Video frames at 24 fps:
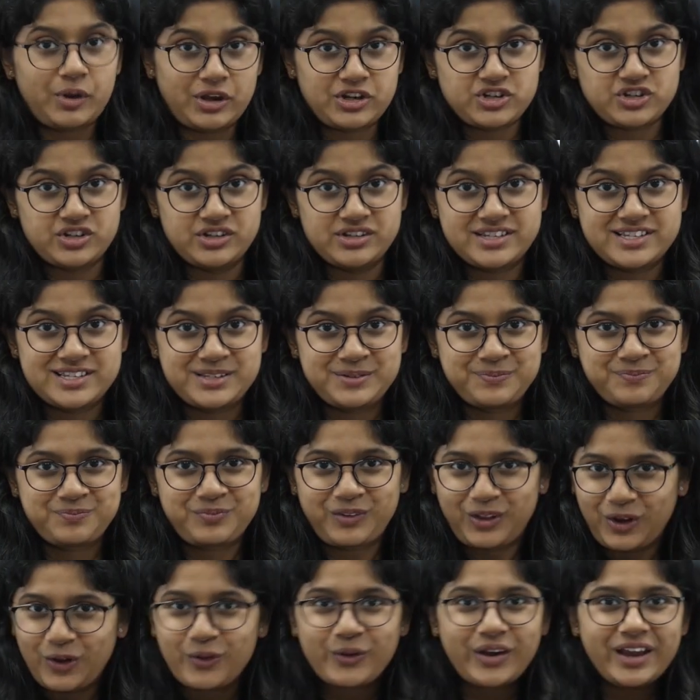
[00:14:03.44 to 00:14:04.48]
questions.
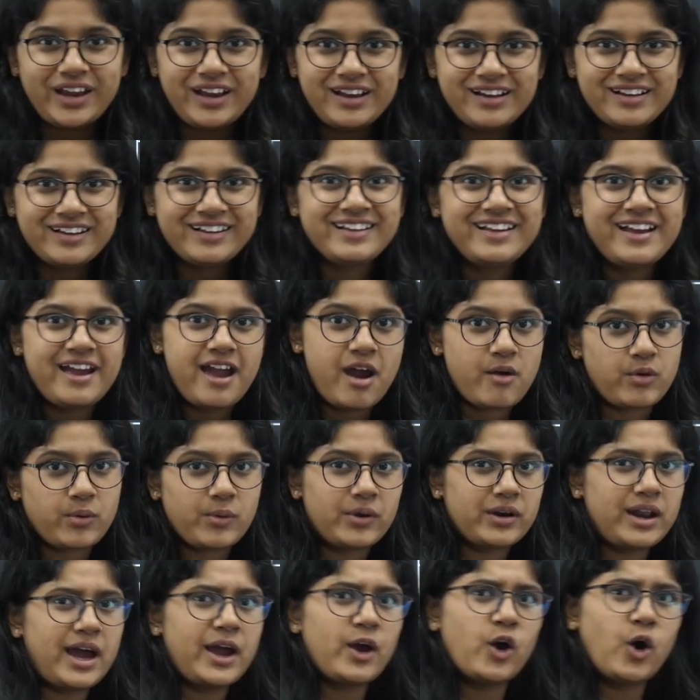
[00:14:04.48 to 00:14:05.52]
Okay?
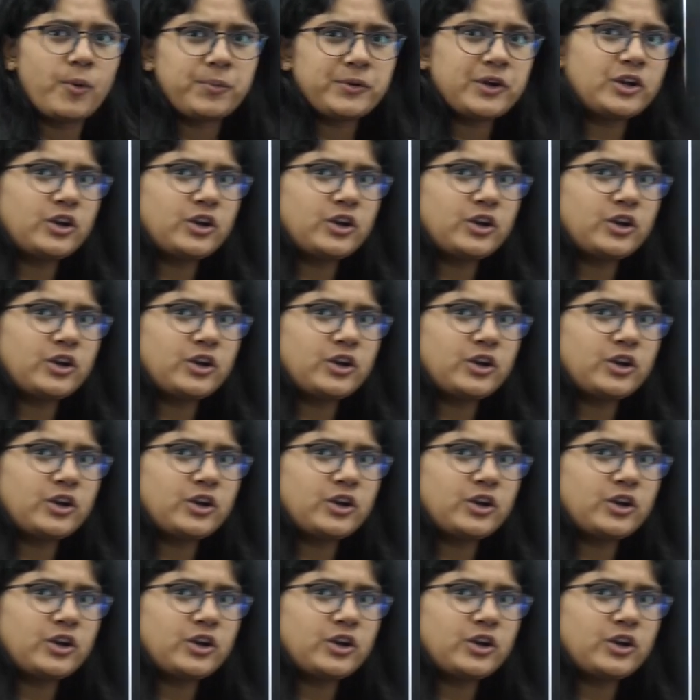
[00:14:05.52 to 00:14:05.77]
Everyone, I hope